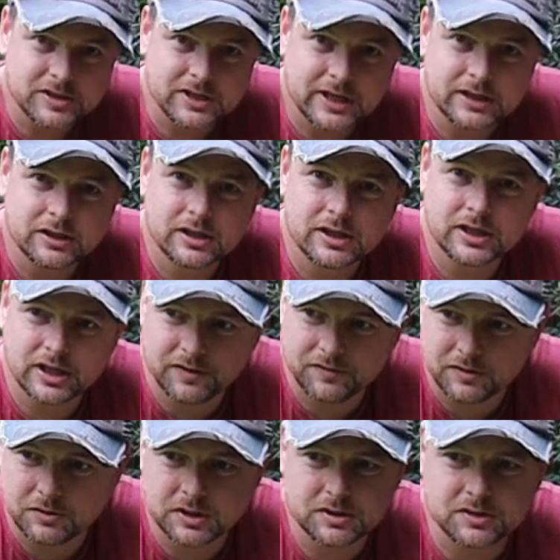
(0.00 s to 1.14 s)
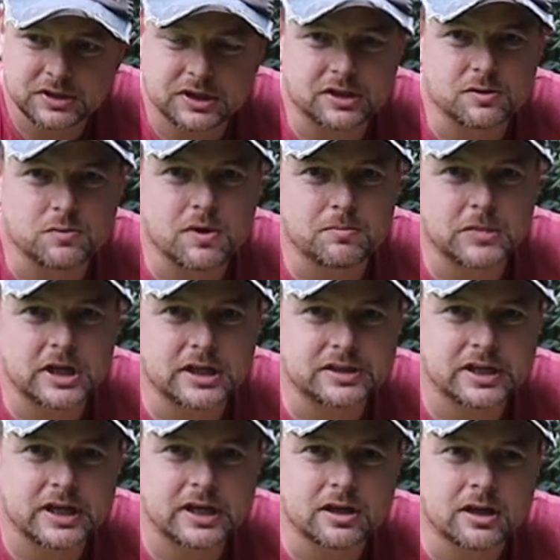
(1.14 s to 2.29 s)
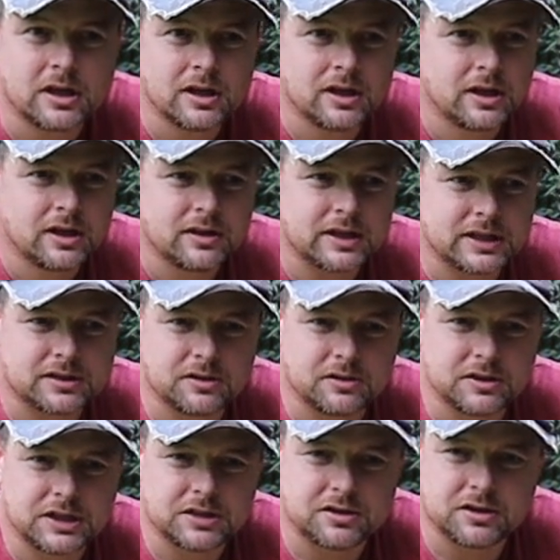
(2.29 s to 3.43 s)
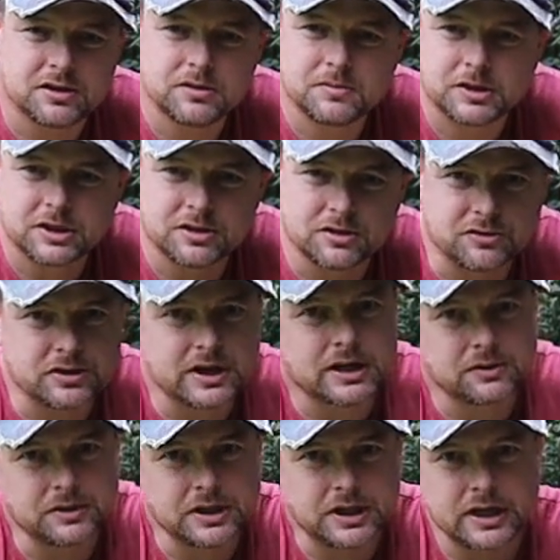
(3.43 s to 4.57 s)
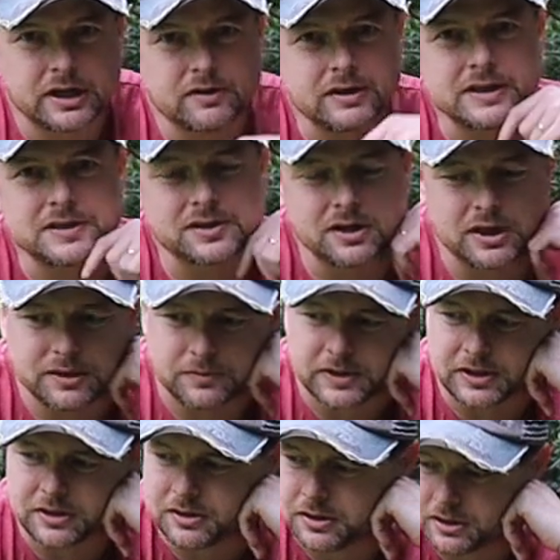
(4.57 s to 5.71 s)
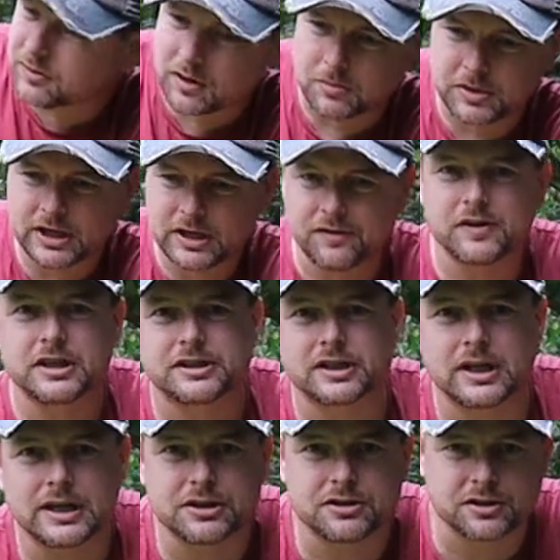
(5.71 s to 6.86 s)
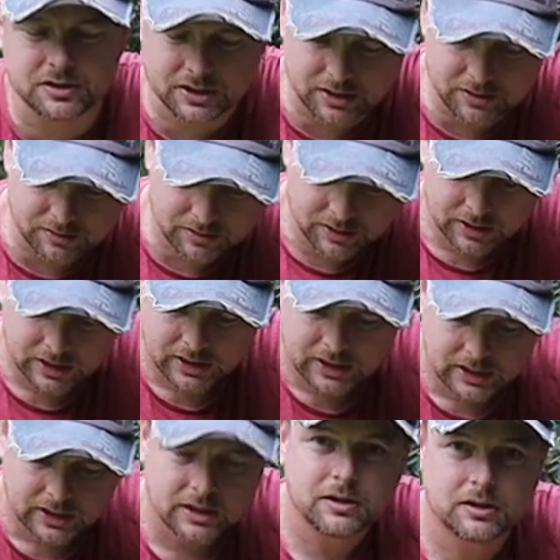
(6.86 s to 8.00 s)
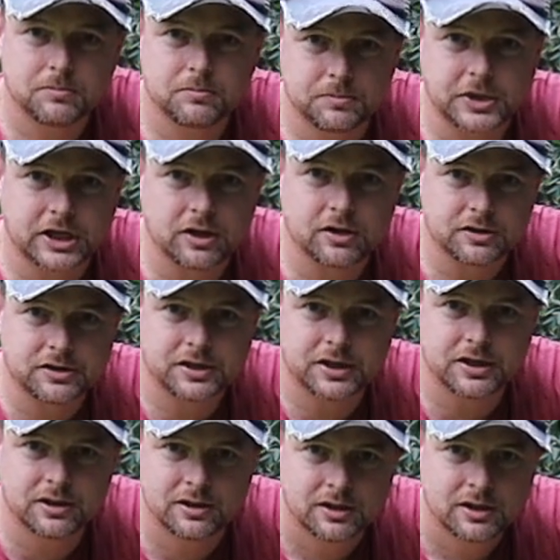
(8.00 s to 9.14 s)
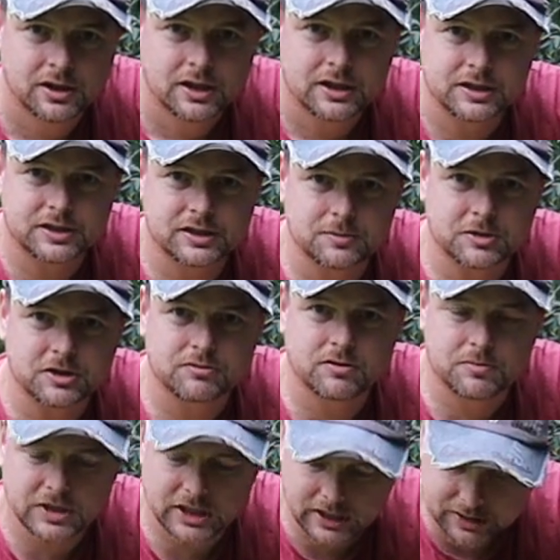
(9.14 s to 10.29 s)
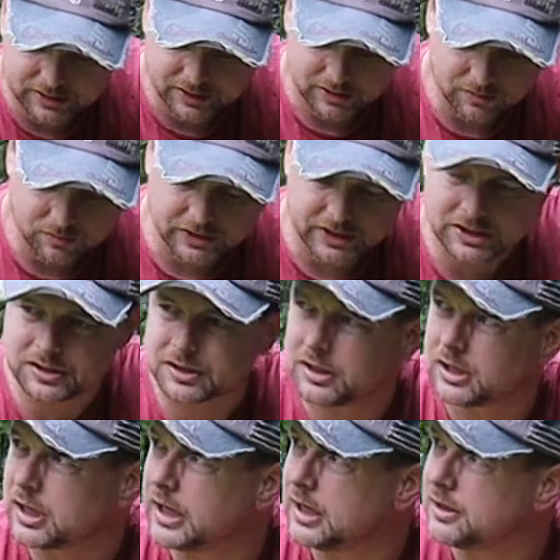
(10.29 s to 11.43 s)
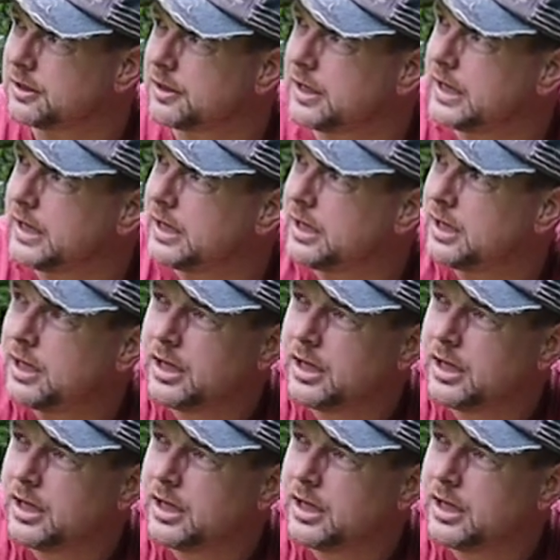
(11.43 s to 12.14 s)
said, if you were using it as a one-man tent, that's not an issue, because you can drag all your gear inside with you. You've got plenty of ventilation though, because there's so much room here. So wind is going to get under there,